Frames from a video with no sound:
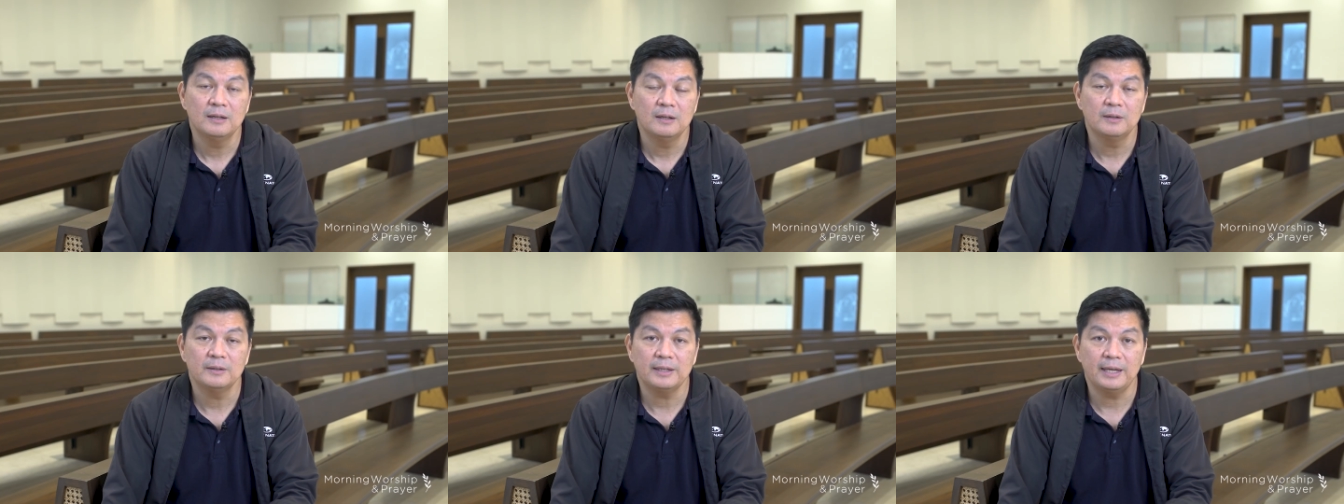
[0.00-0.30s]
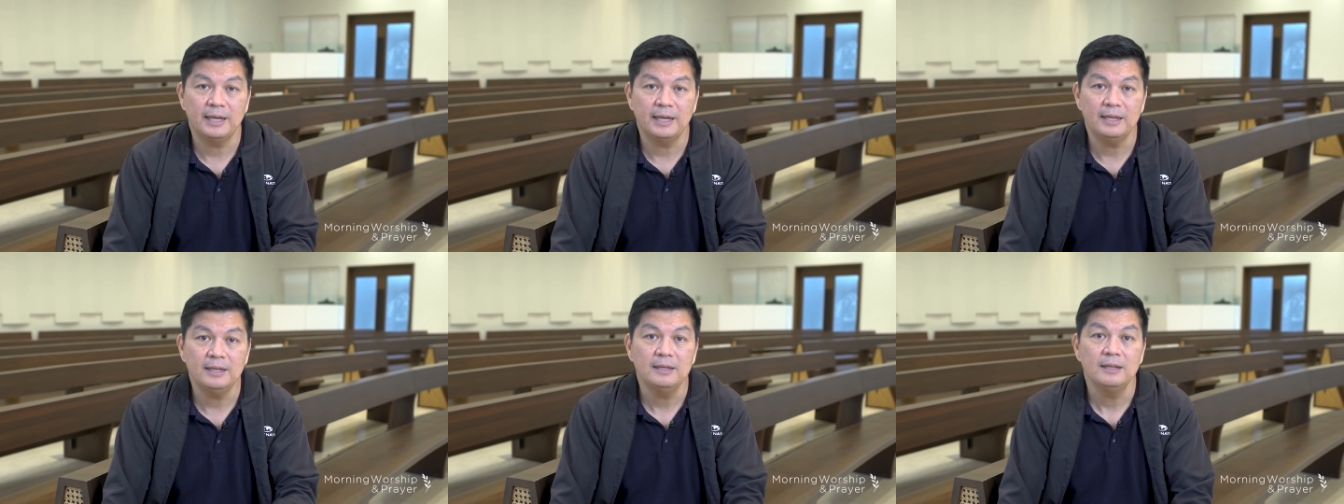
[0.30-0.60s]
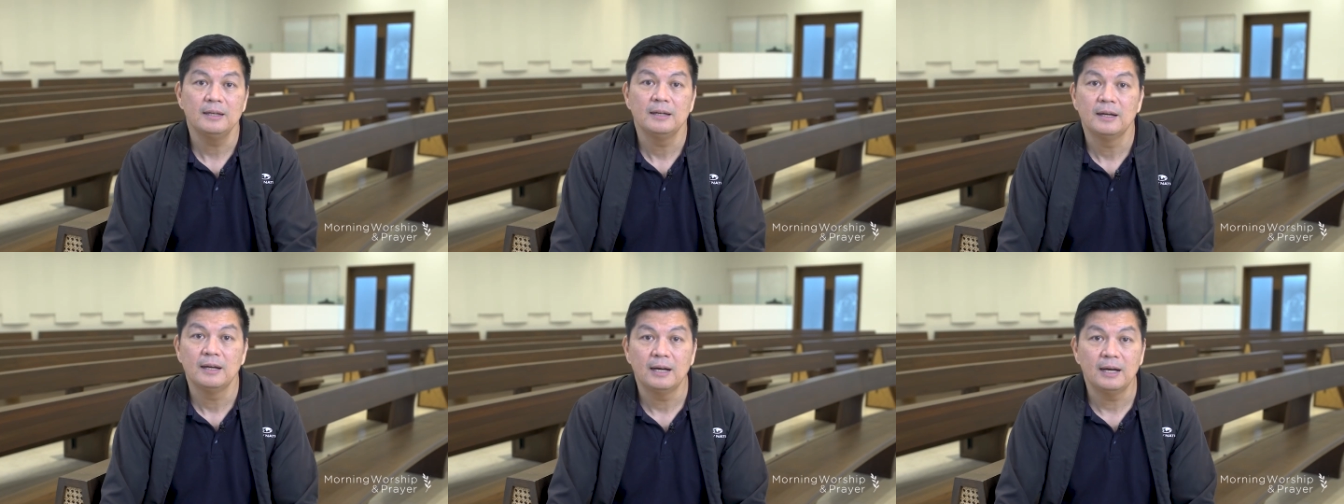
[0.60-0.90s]
okay,
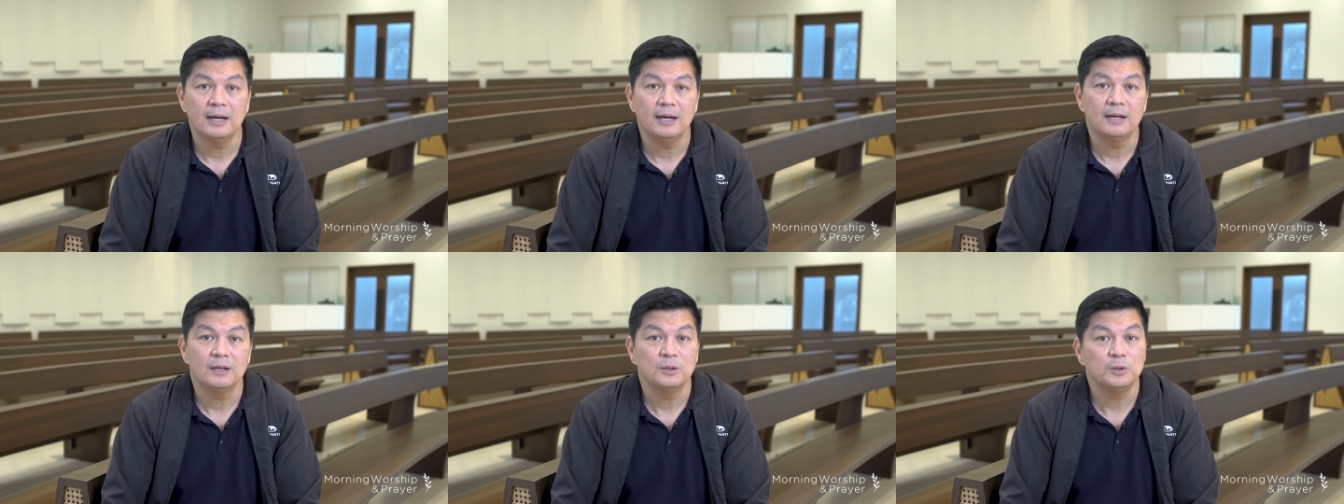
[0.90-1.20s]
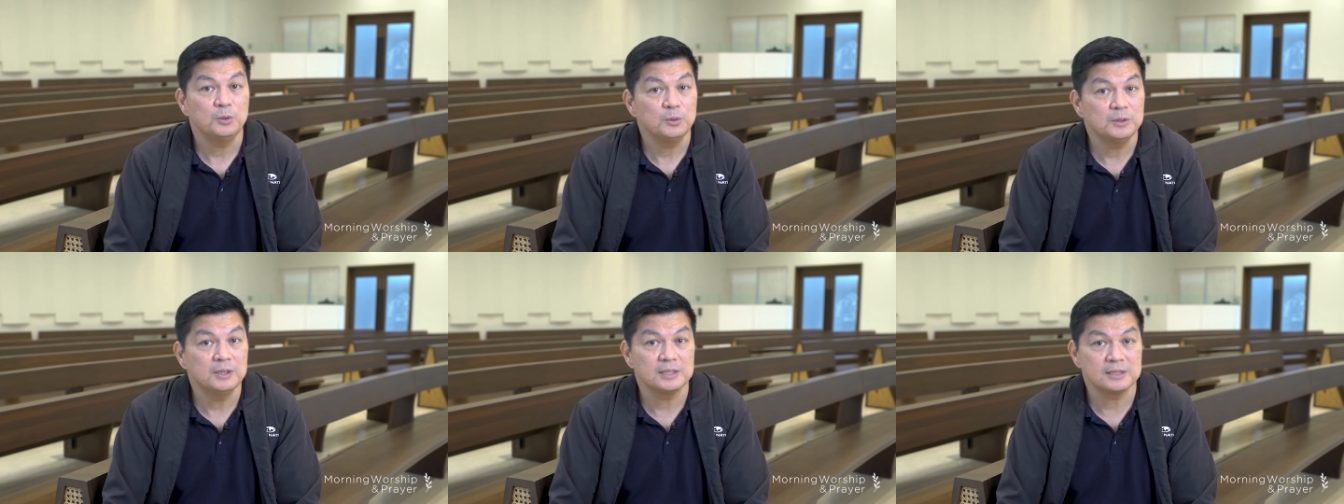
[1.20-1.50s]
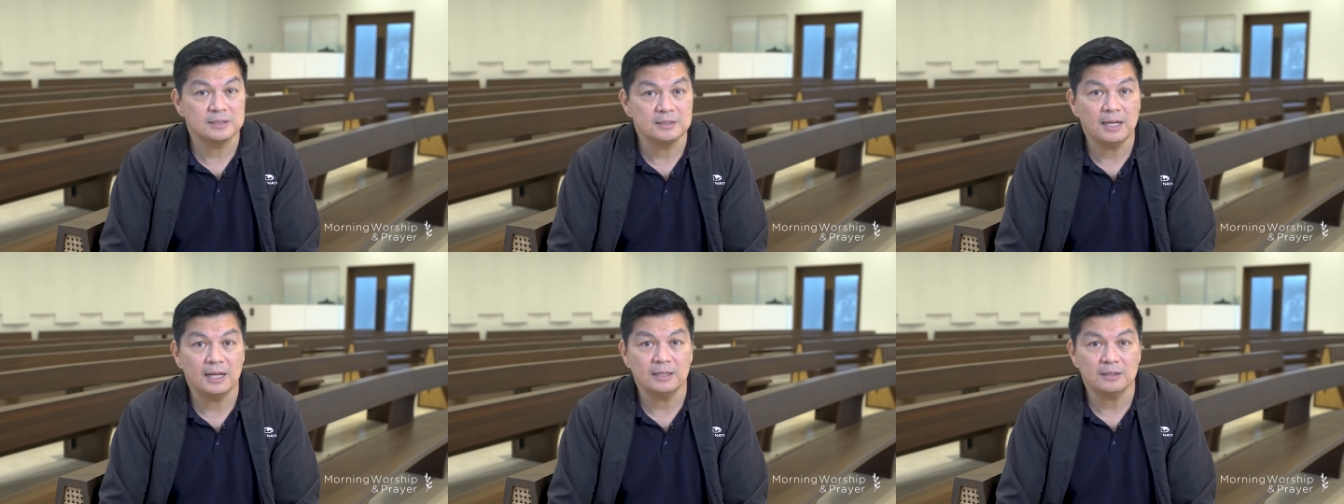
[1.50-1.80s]
uh, who
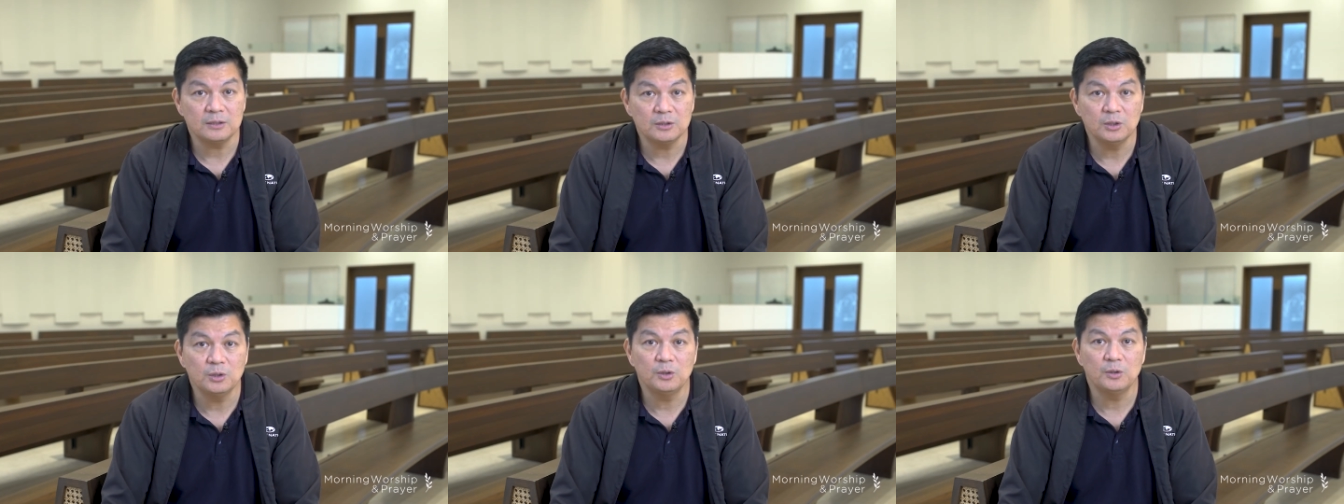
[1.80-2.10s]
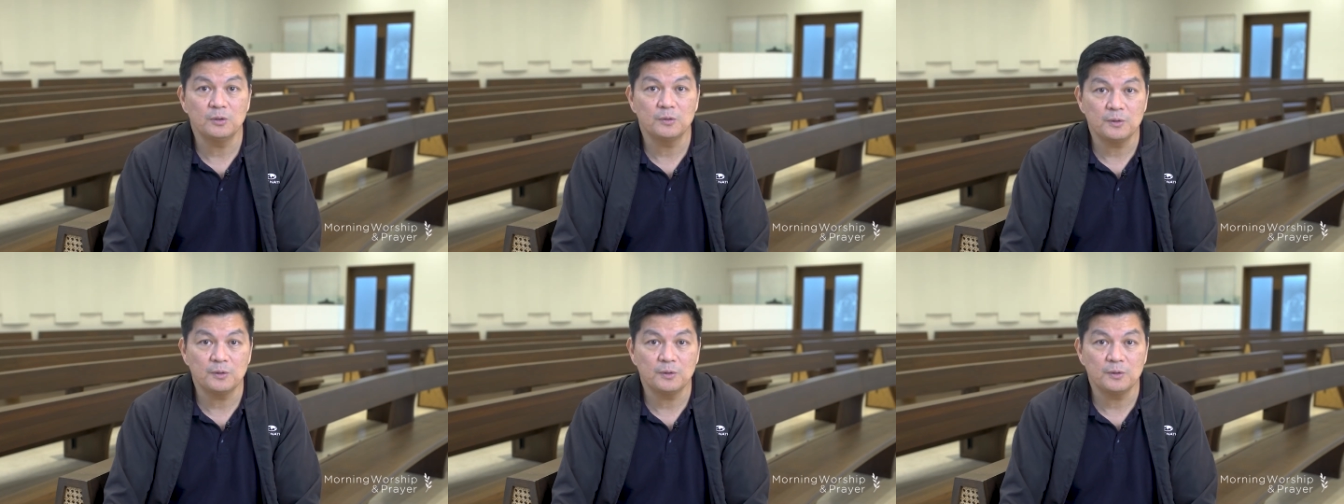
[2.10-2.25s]
does not know